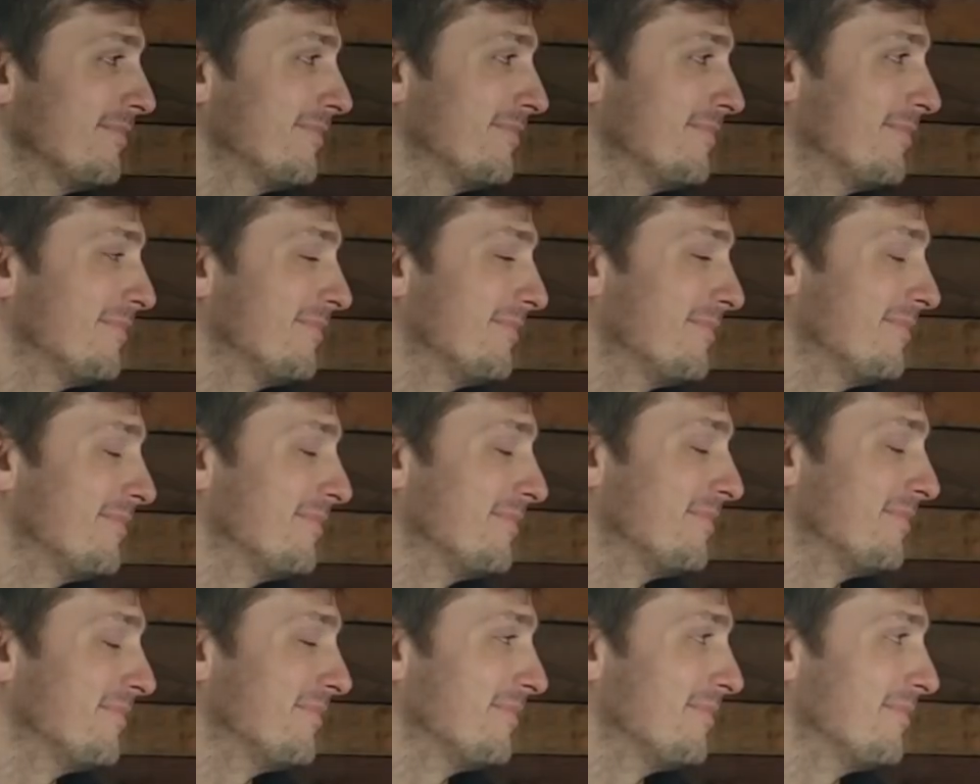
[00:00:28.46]

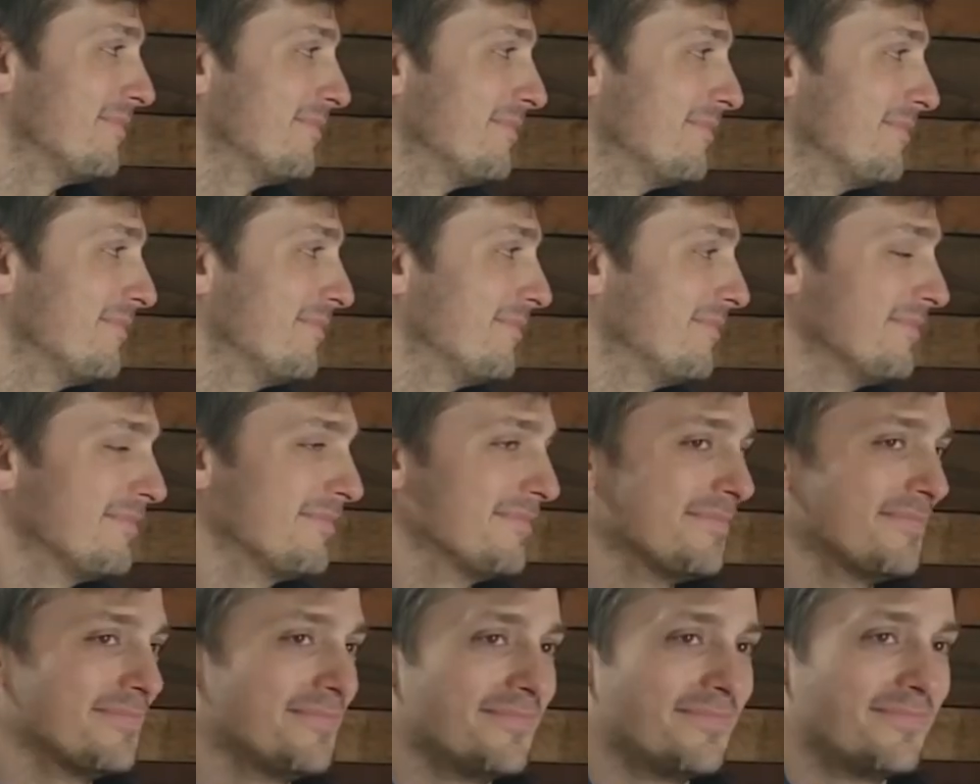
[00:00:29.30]

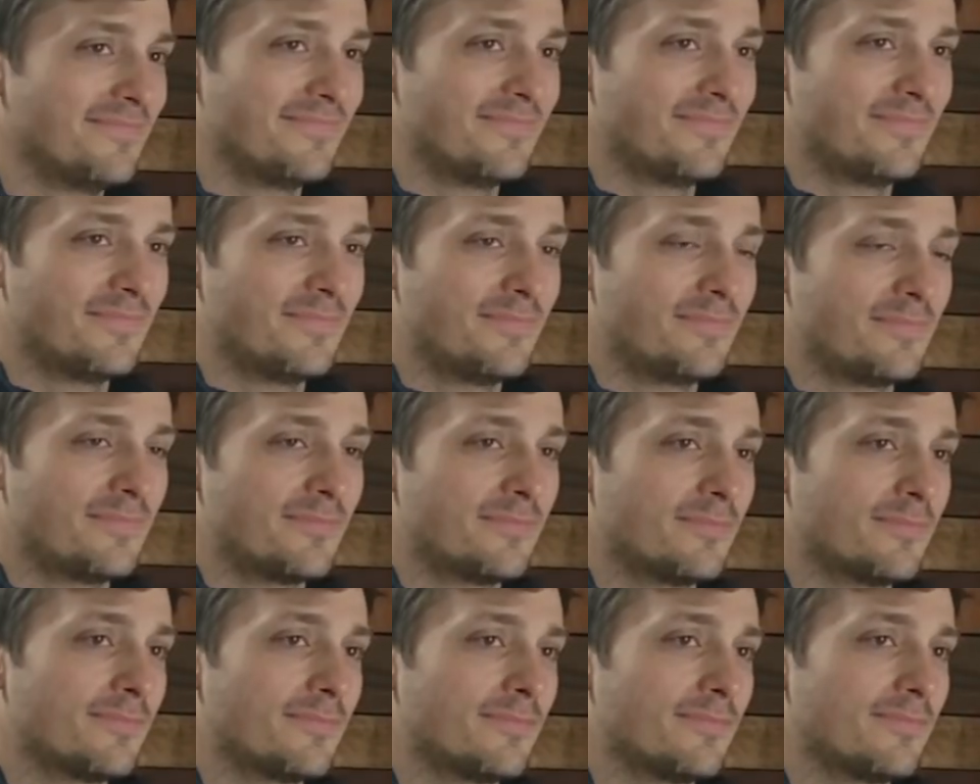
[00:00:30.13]

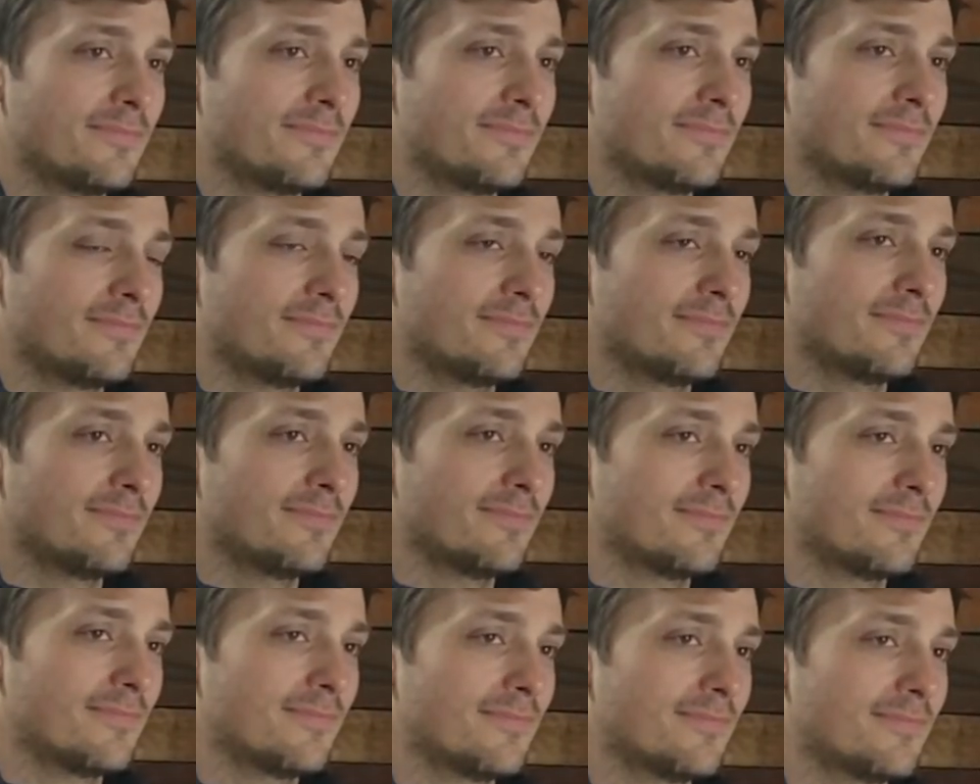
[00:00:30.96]

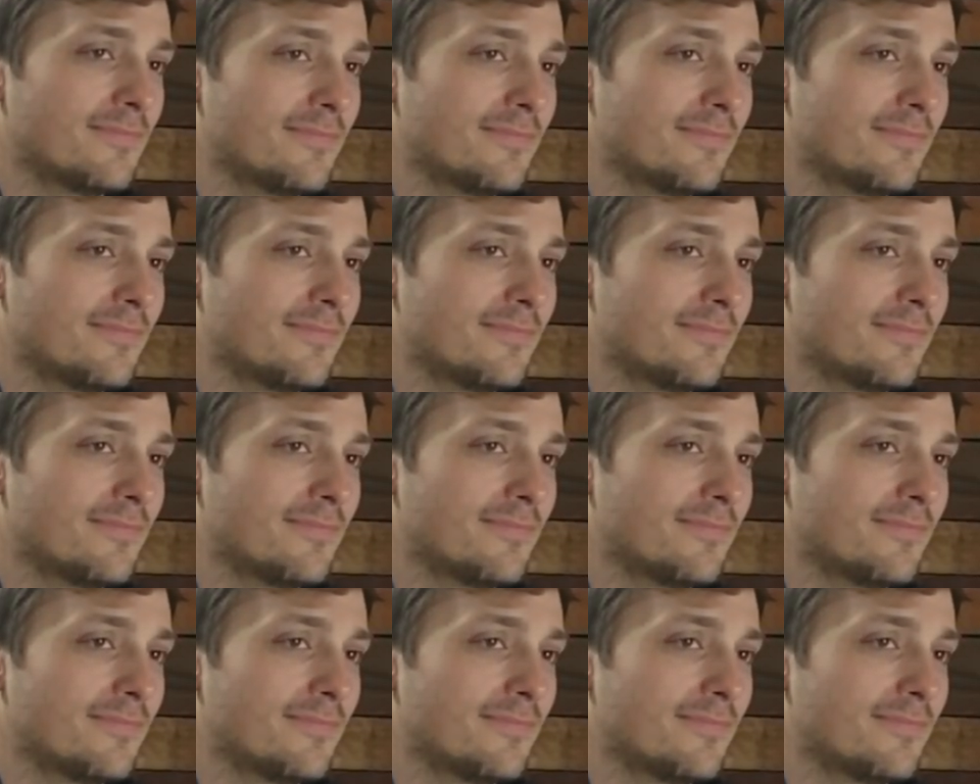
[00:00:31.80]
This person isn't speaking.